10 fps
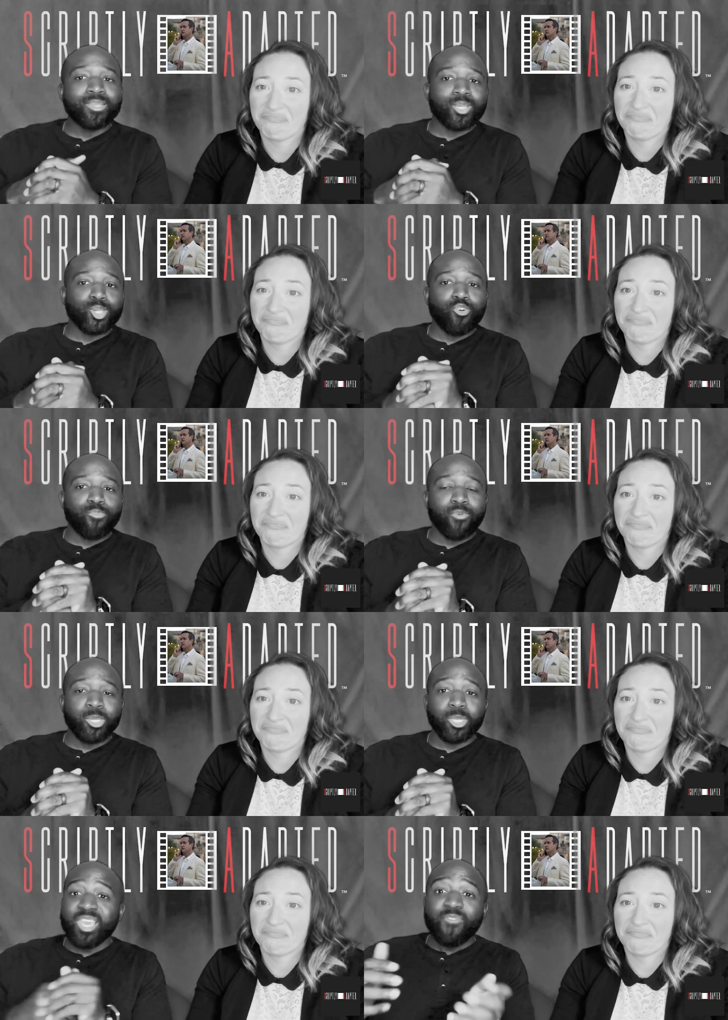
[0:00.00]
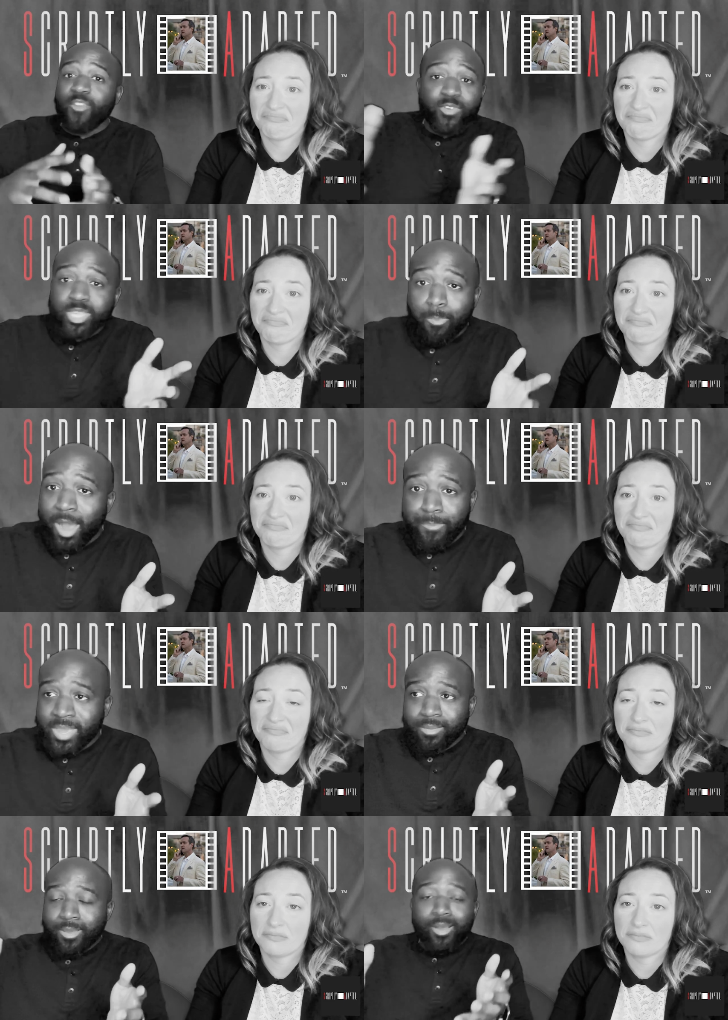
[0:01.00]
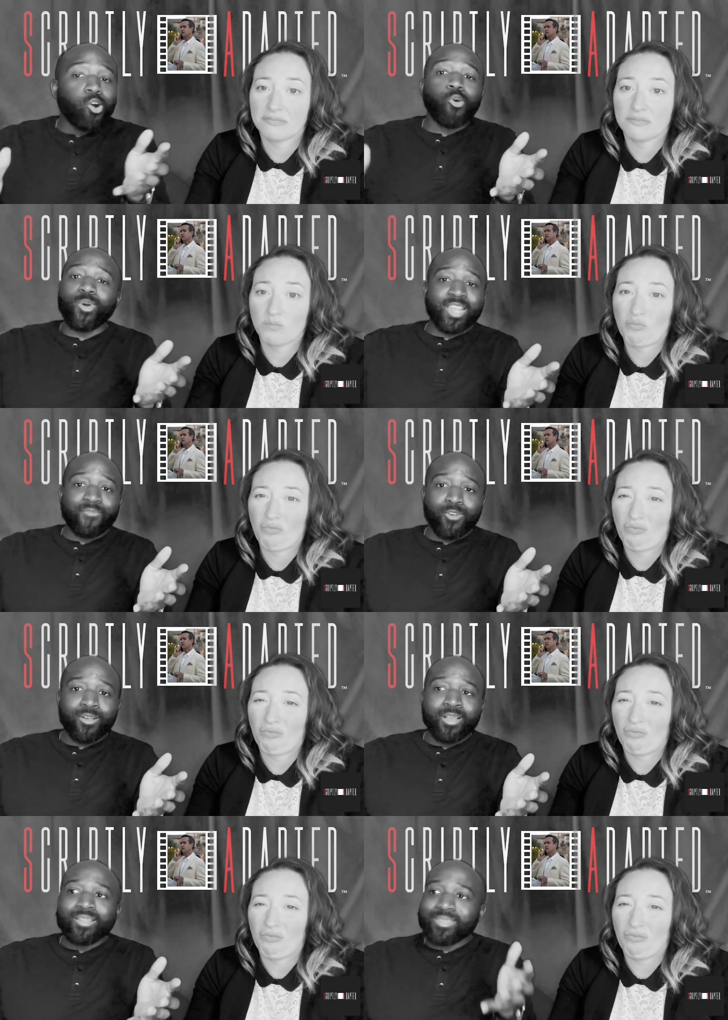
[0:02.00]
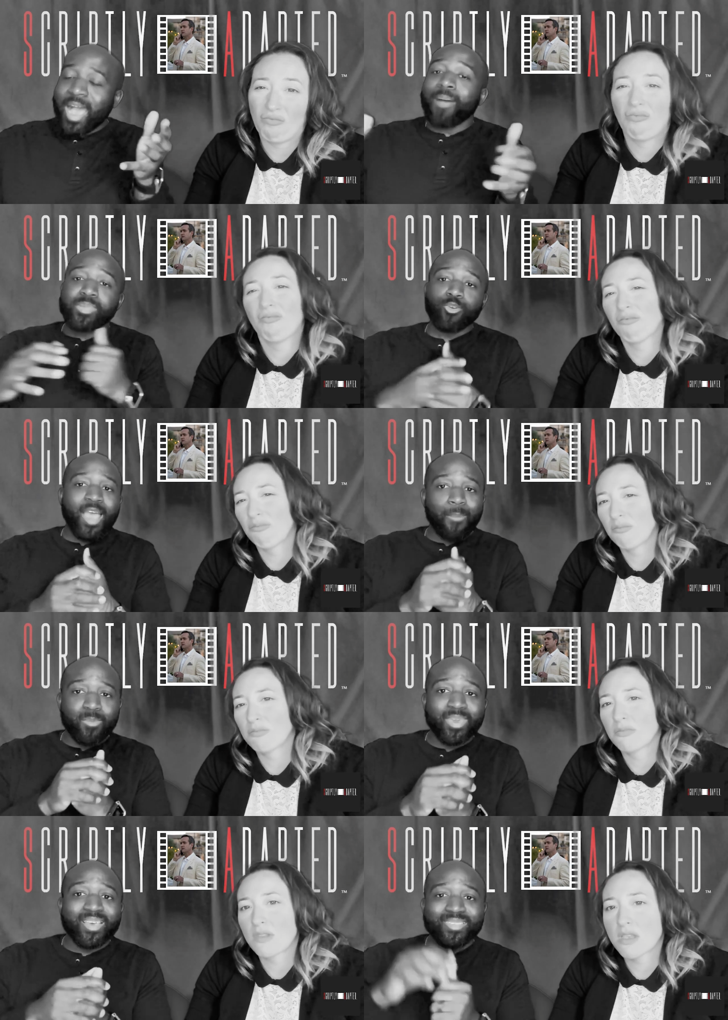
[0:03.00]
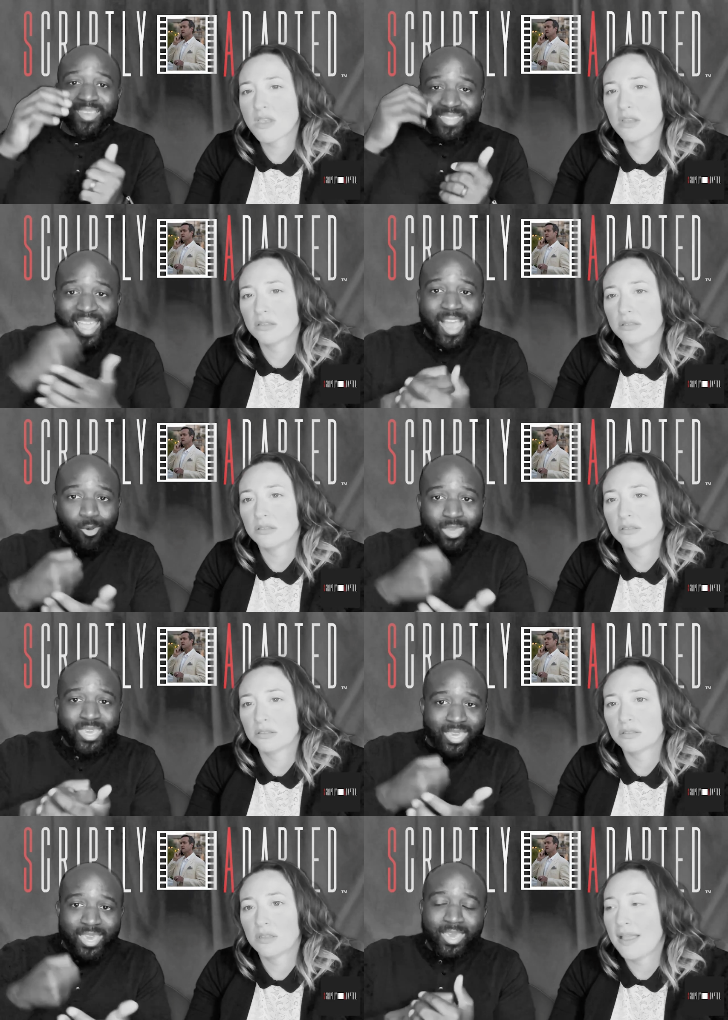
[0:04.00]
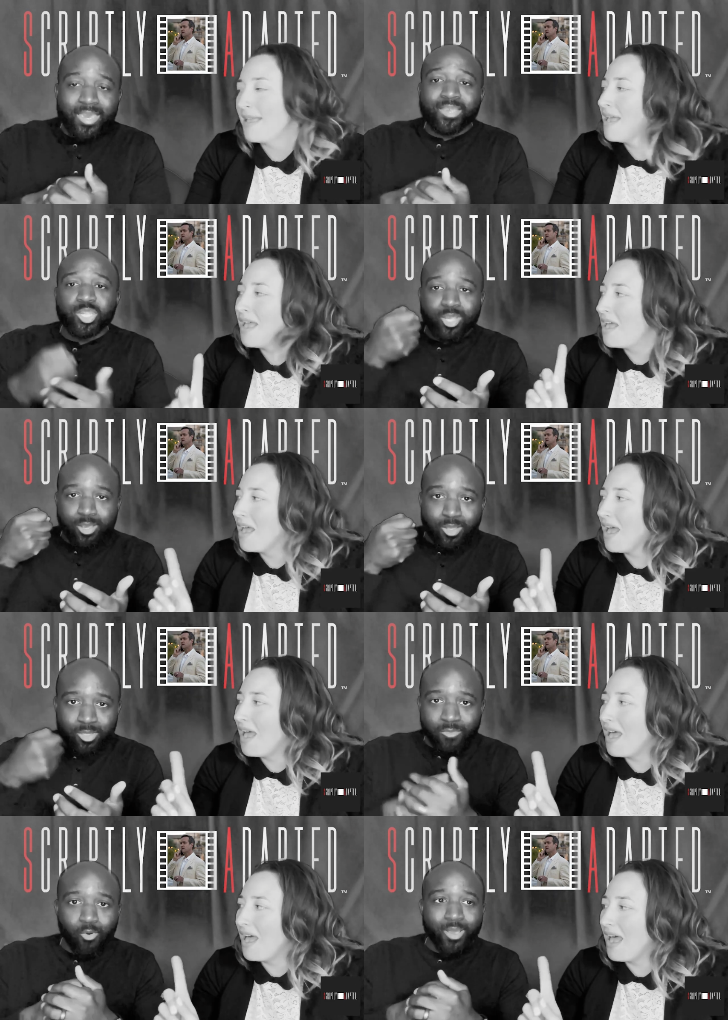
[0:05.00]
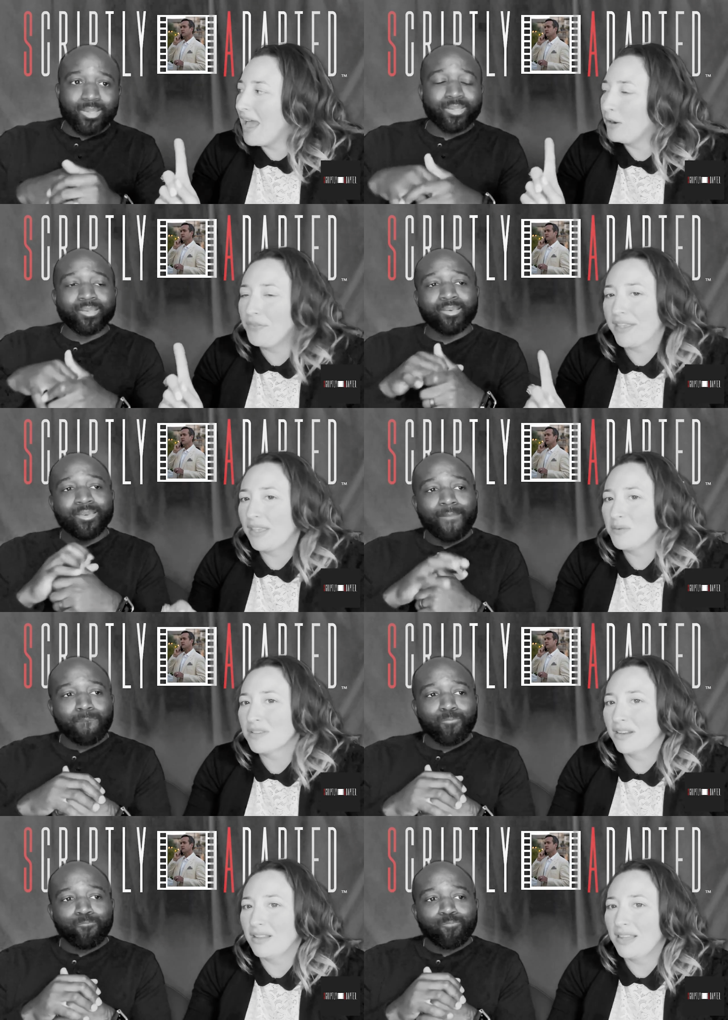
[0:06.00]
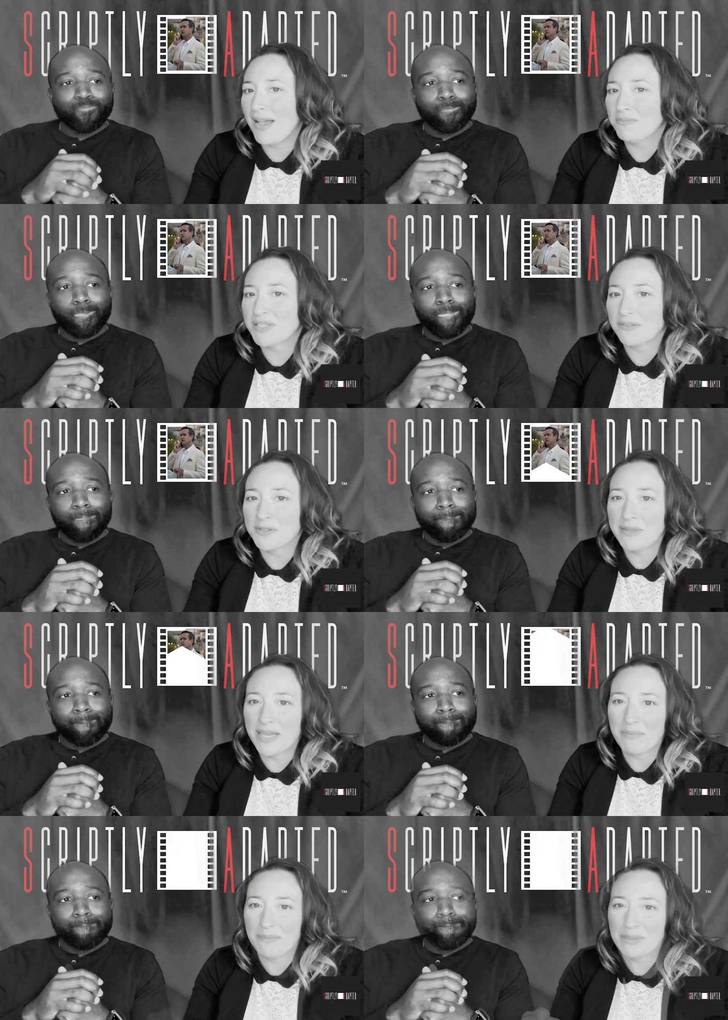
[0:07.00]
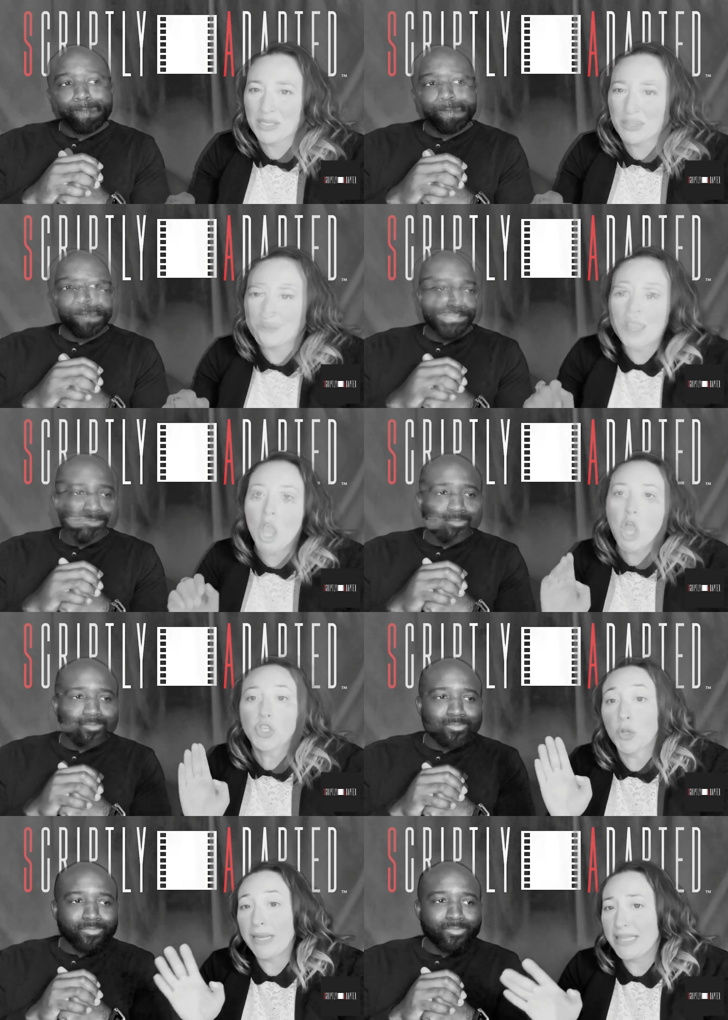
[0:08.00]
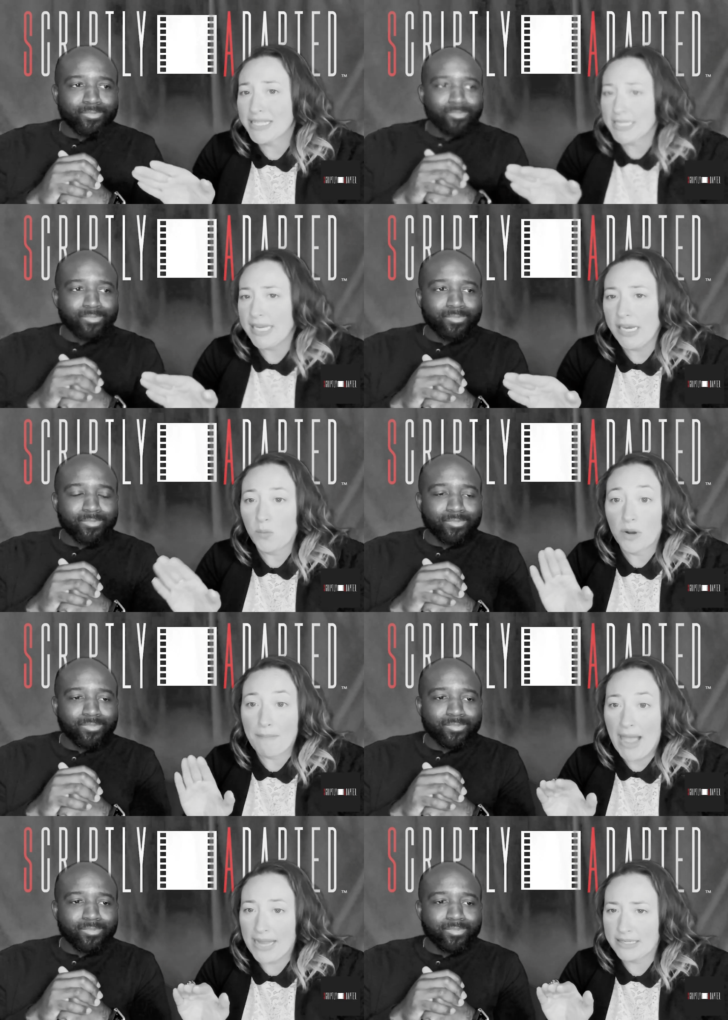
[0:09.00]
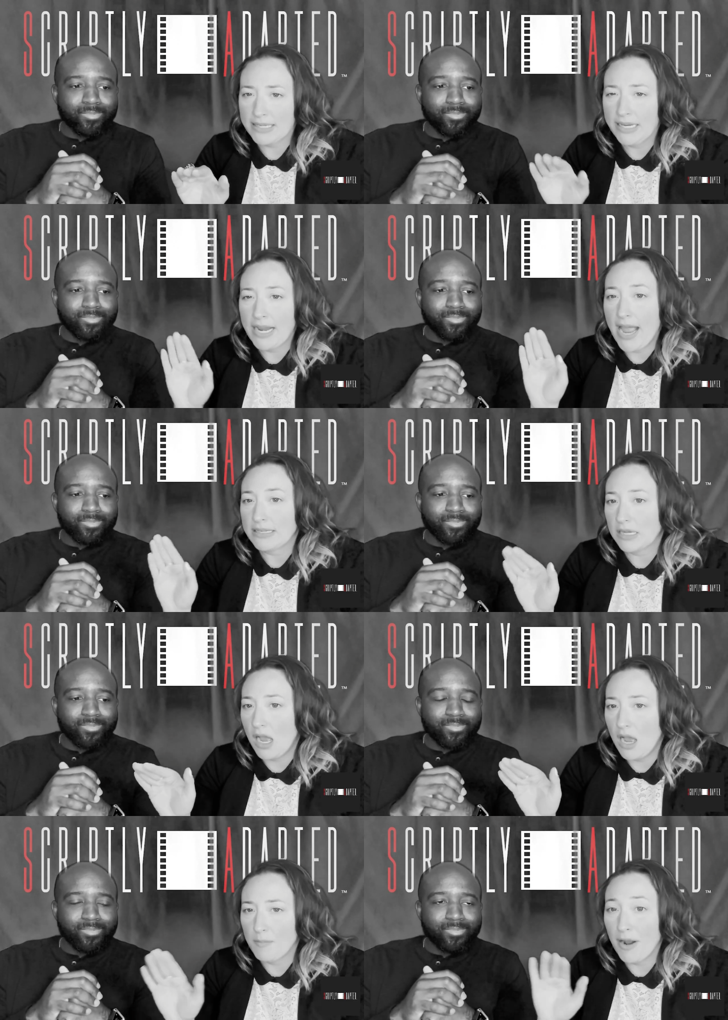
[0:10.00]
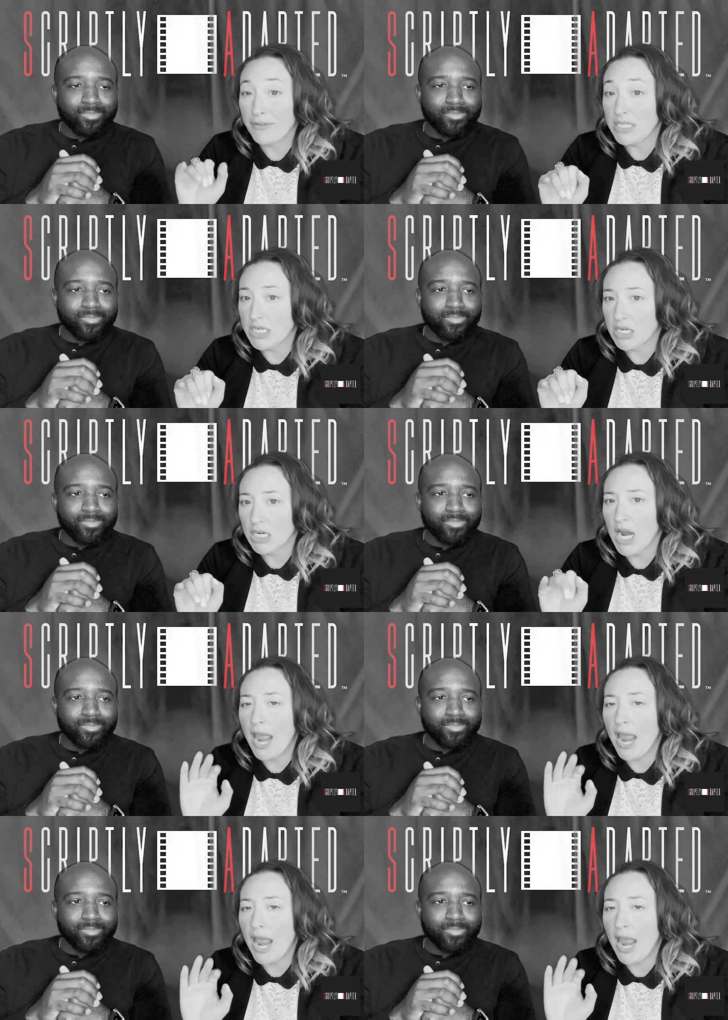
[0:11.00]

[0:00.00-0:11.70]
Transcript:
Speaker 1: this corporation. Even if he's a puppet or whatever, Tom's so happy because he, now he is the voice.
Speaker 2: I don't think he was going to allow himself to be that puppet though. So in the scene where Matsson and Tom are having dinner, and